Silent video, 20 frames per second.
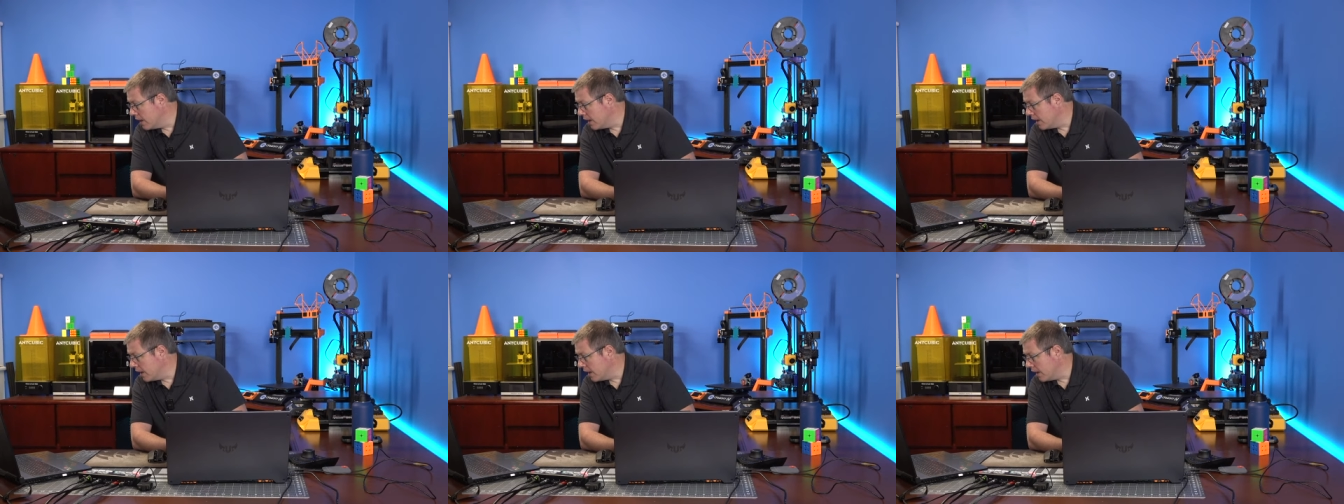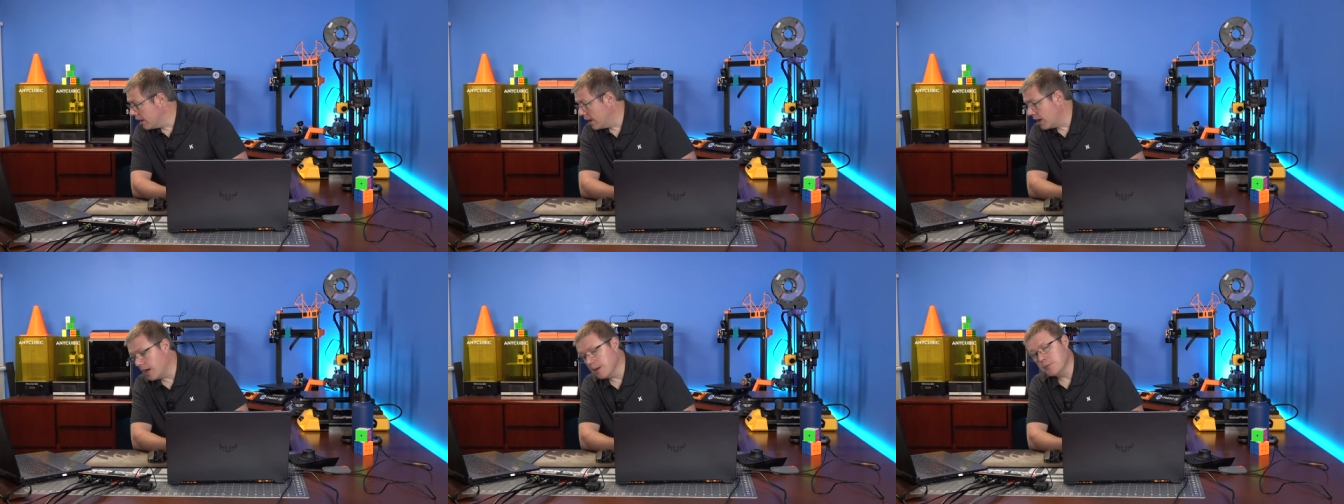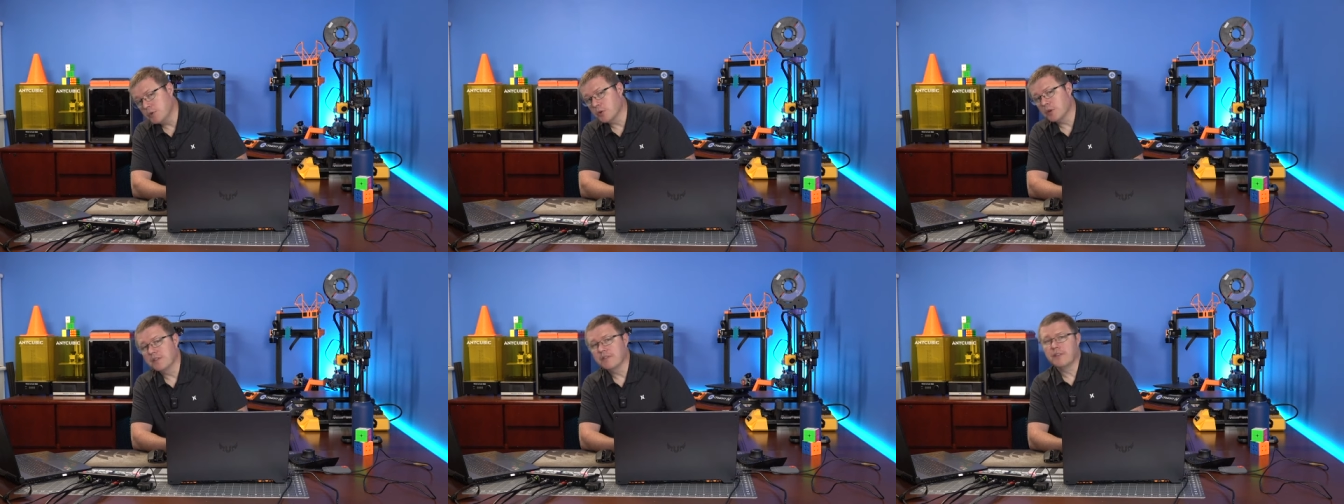Uh, I'm
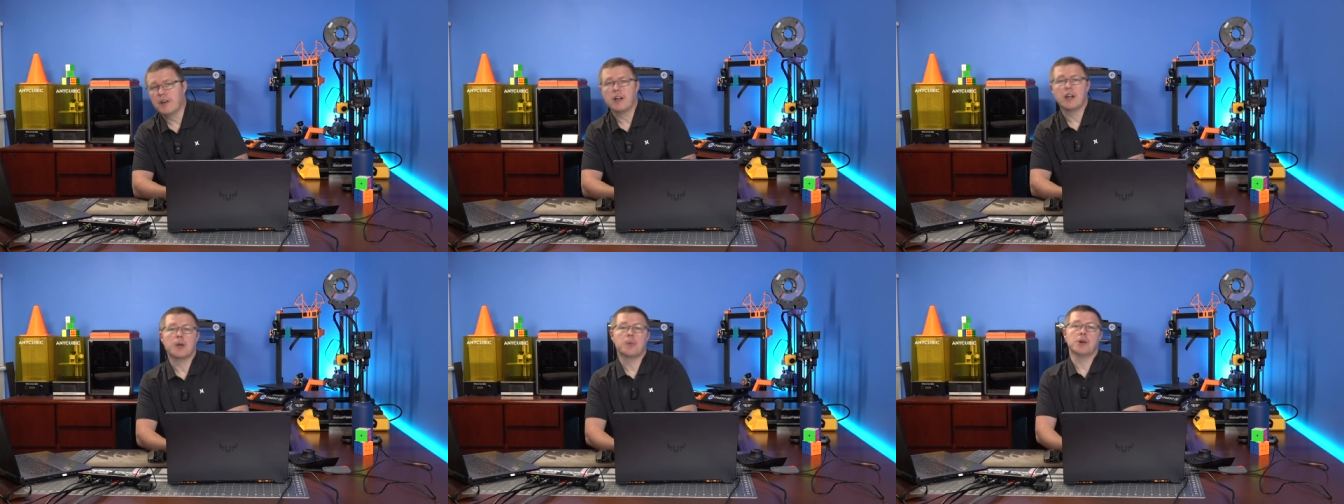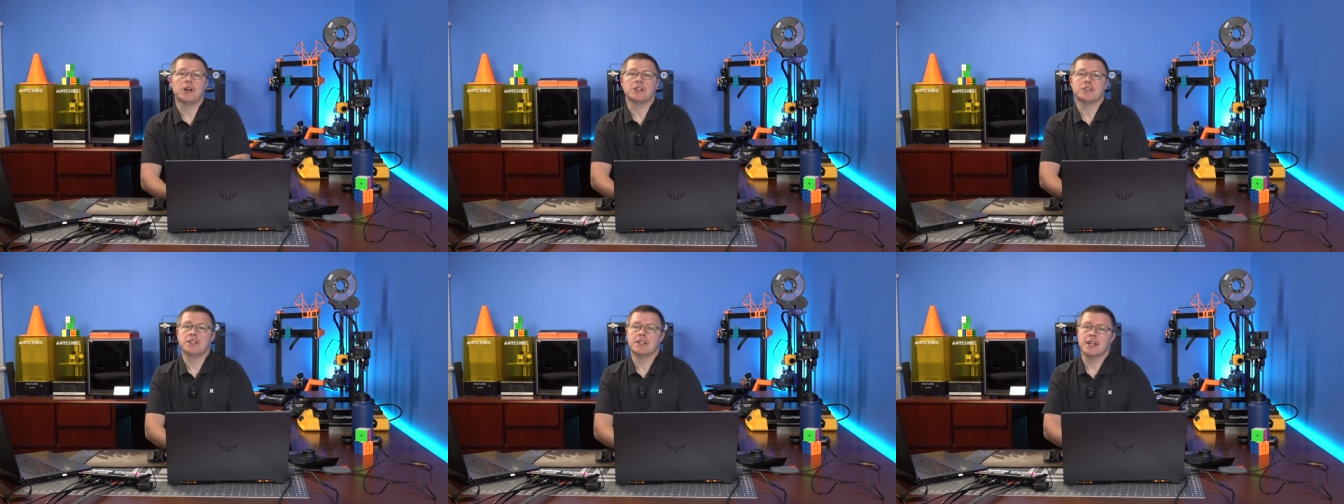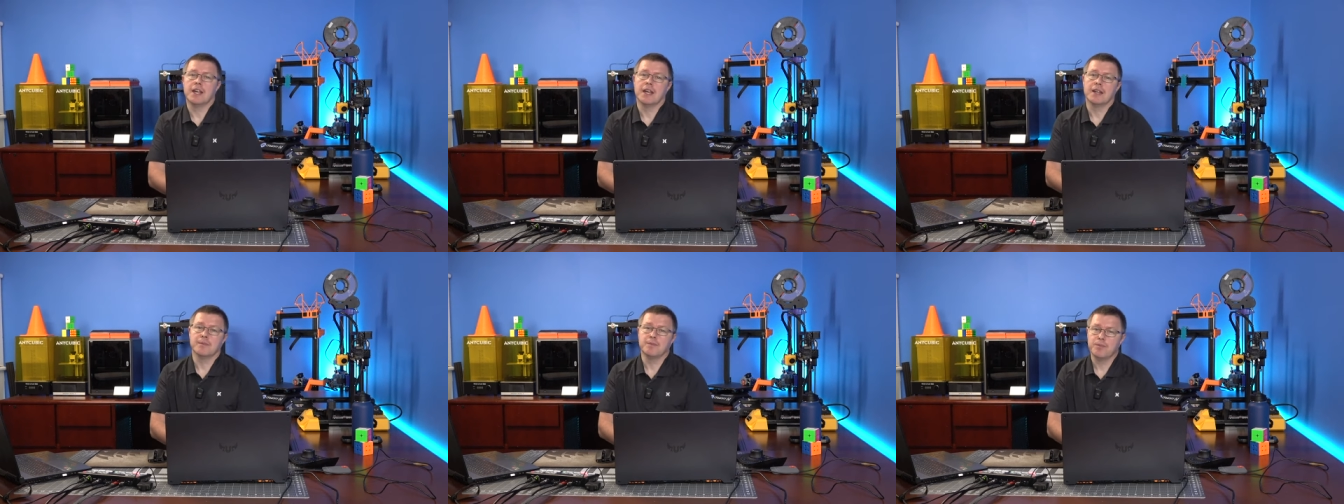doing very well
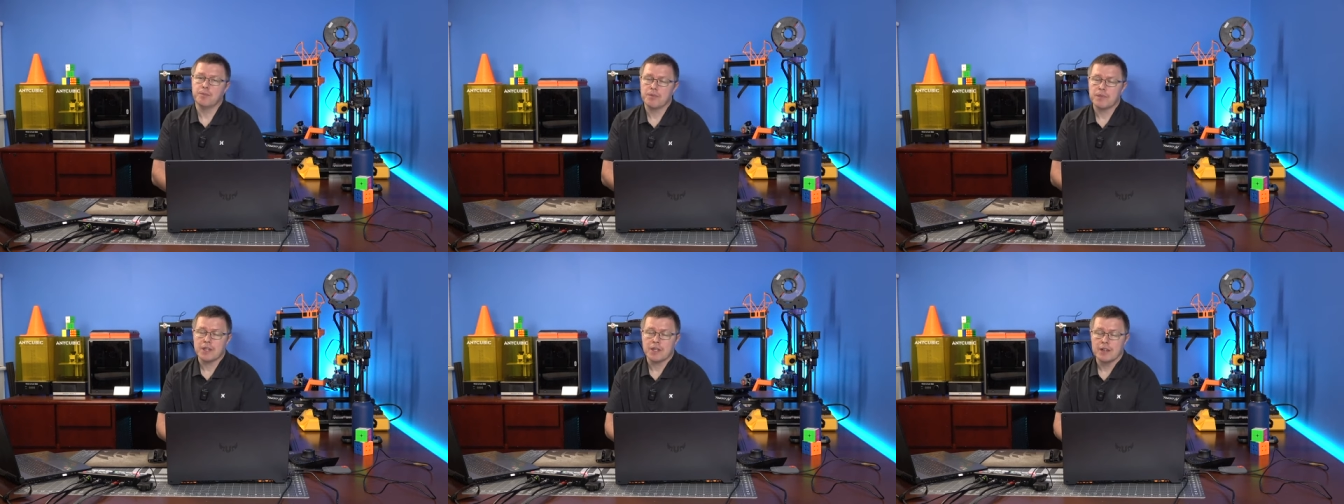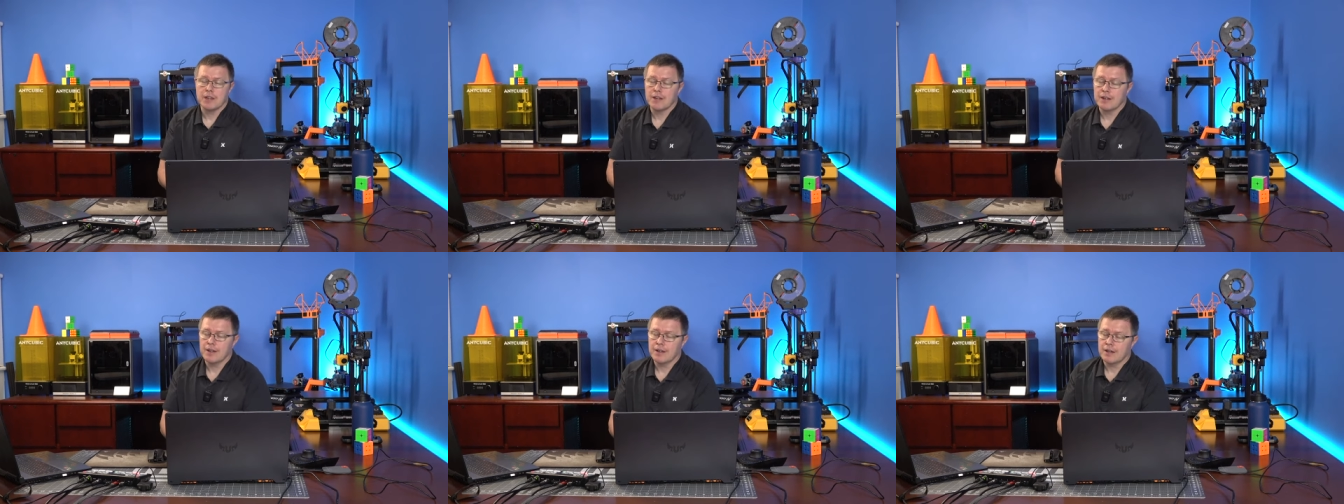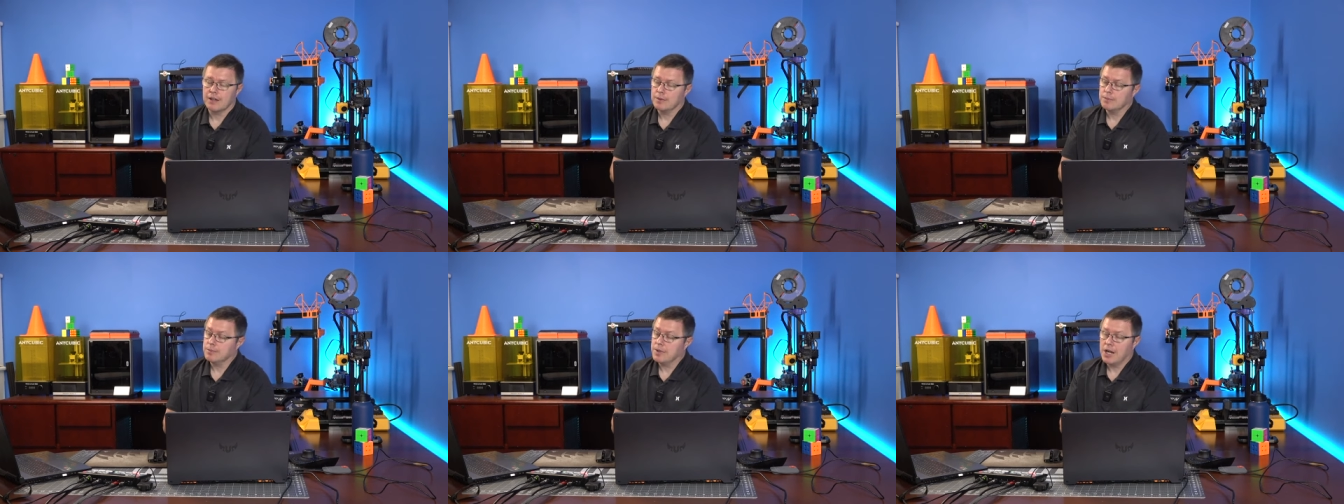today.
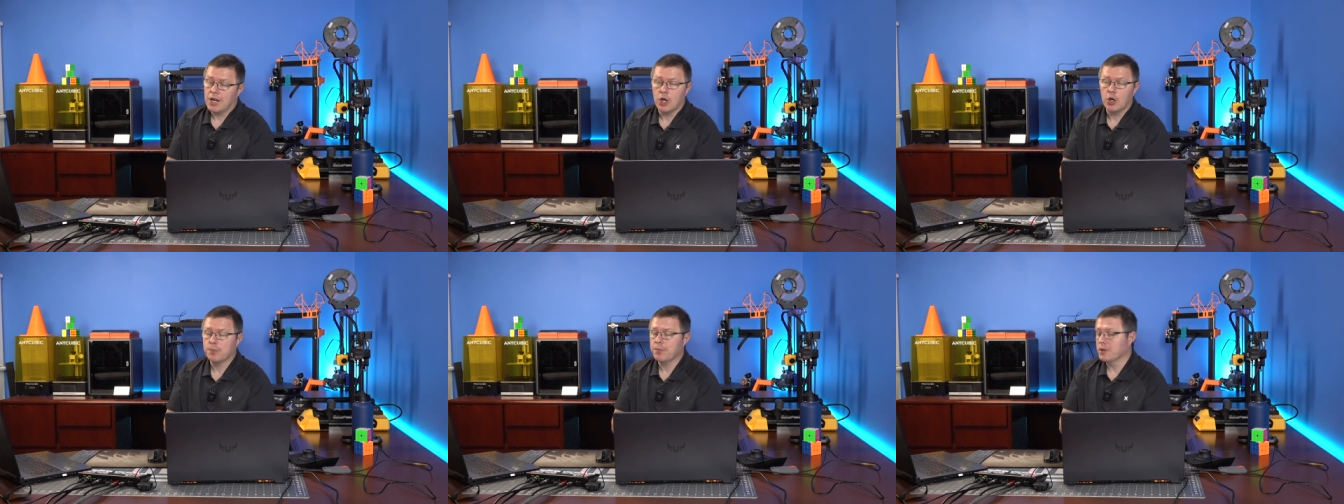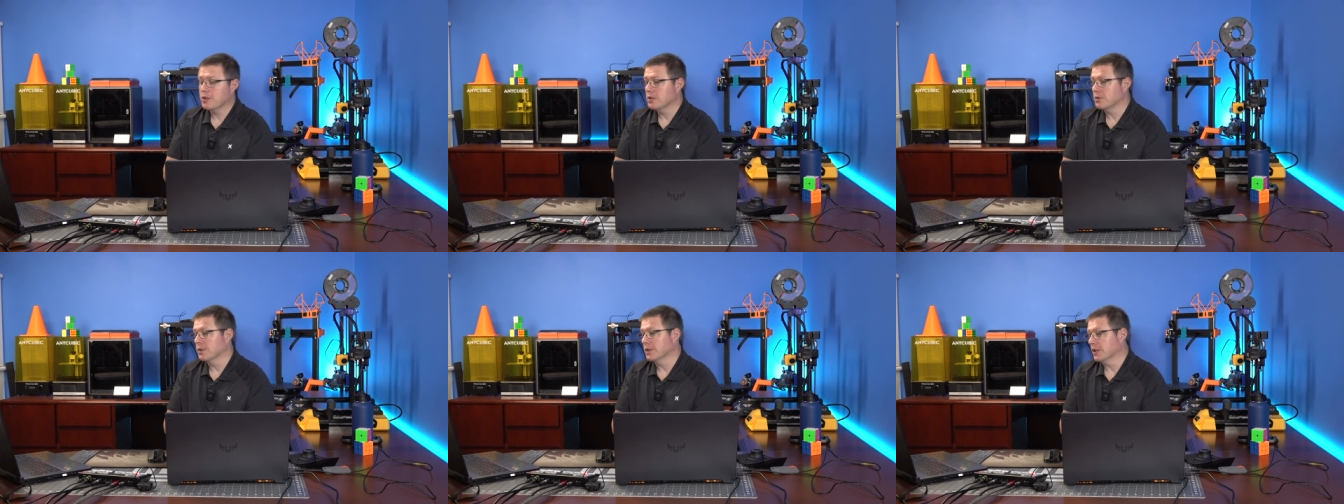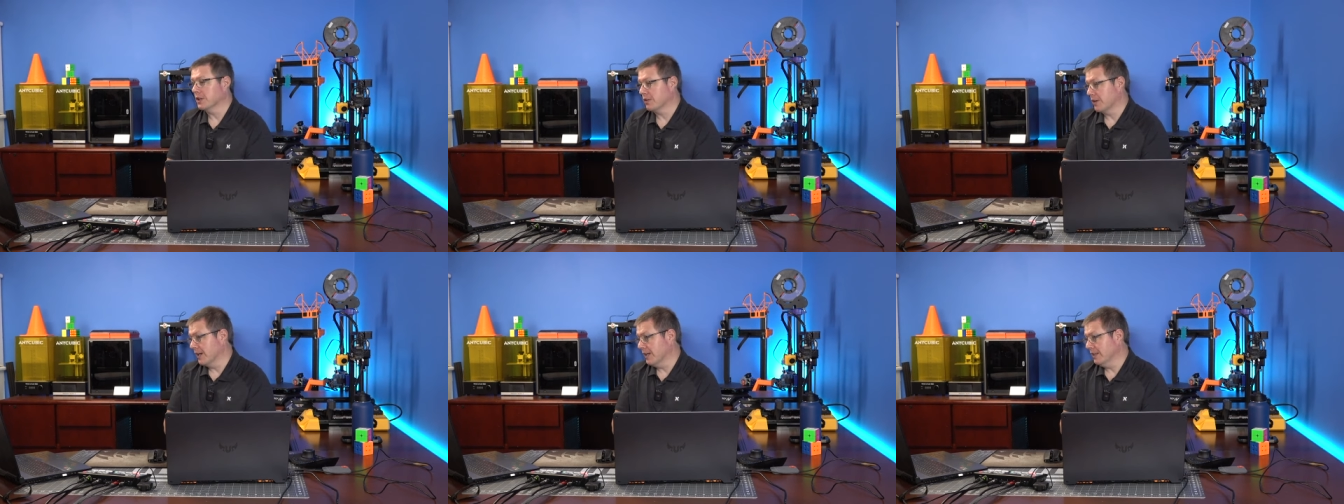Um, I hope you're doing
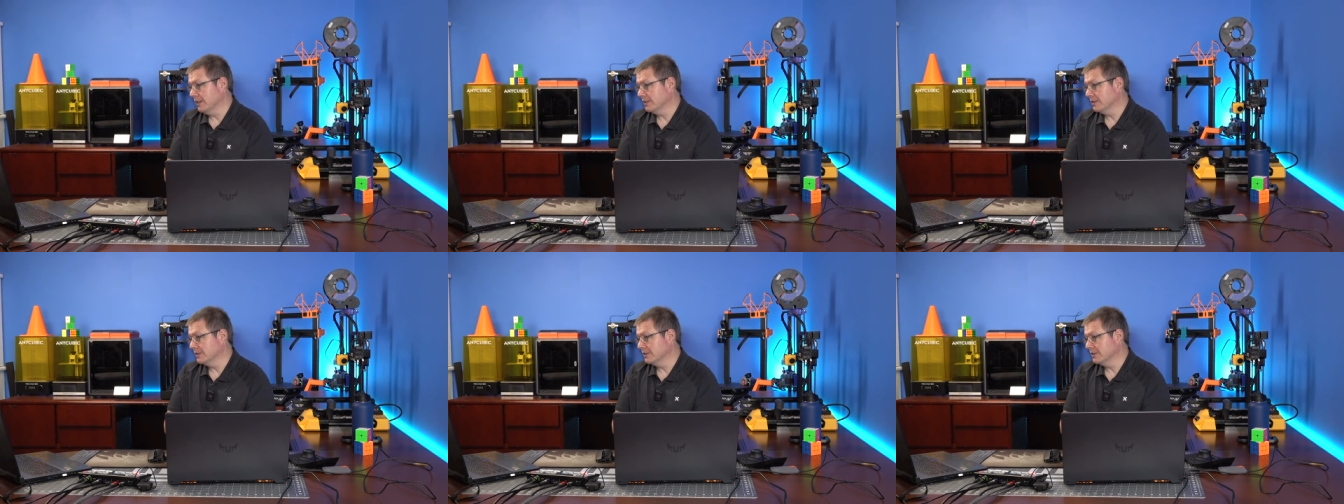great.